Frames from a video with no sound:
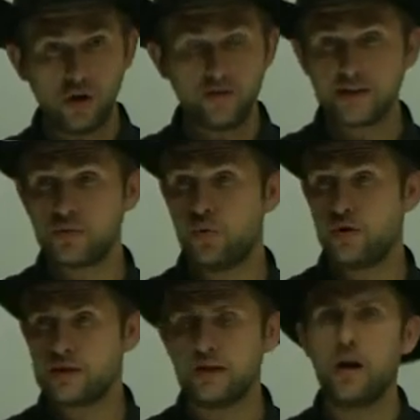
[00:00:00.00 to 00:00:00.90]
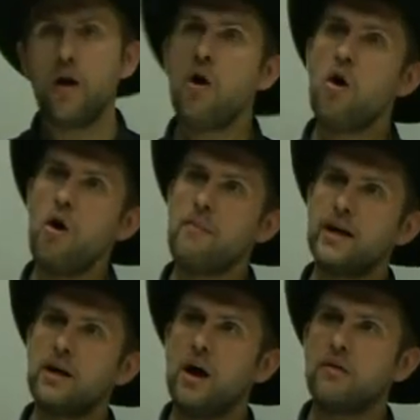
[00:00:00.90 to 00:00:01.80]
Like all of these words, and like,
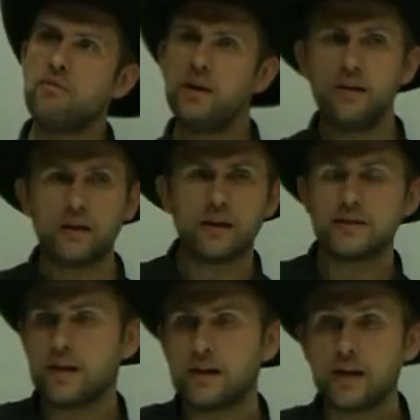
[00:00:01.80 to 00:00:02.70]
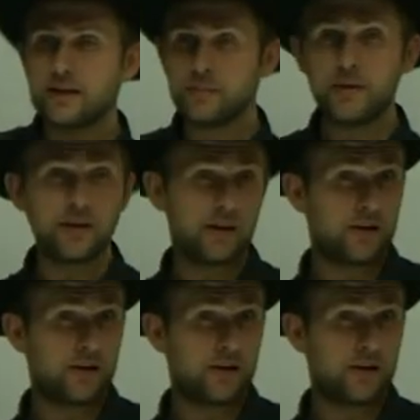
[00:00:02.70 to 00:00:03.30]
oh my God, really? It's